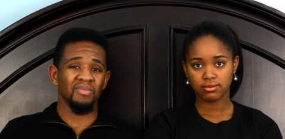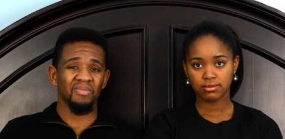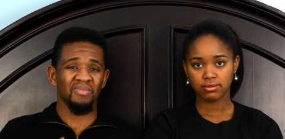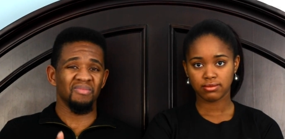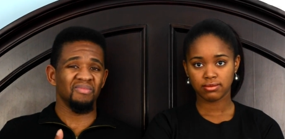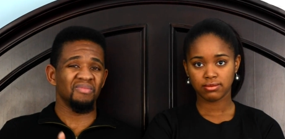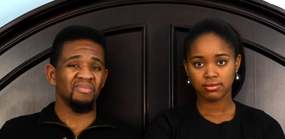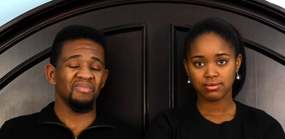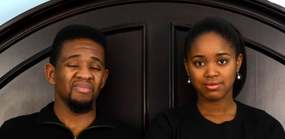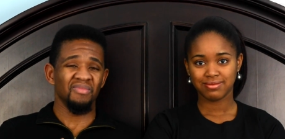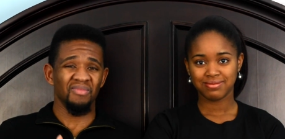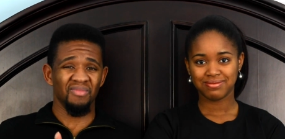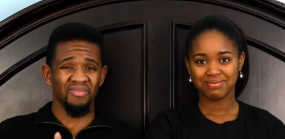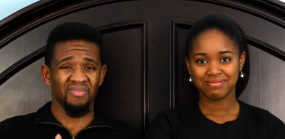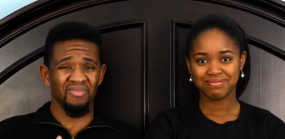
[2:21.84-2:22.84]

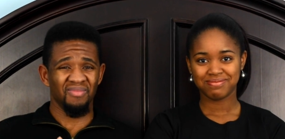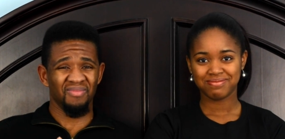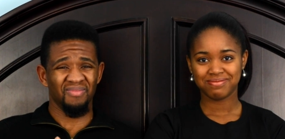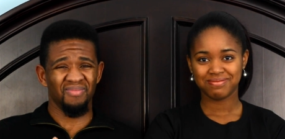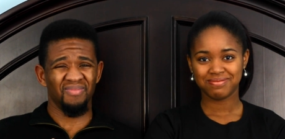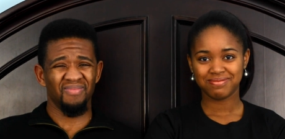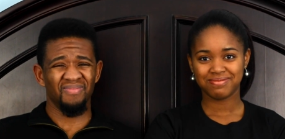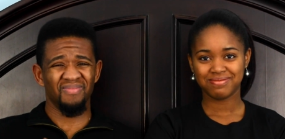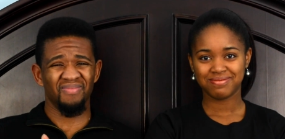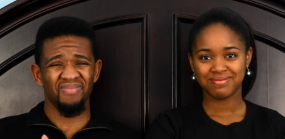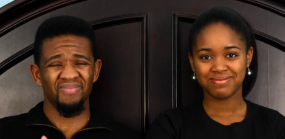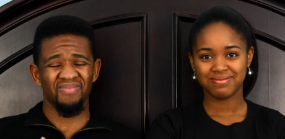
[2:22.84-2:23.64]
[no speech]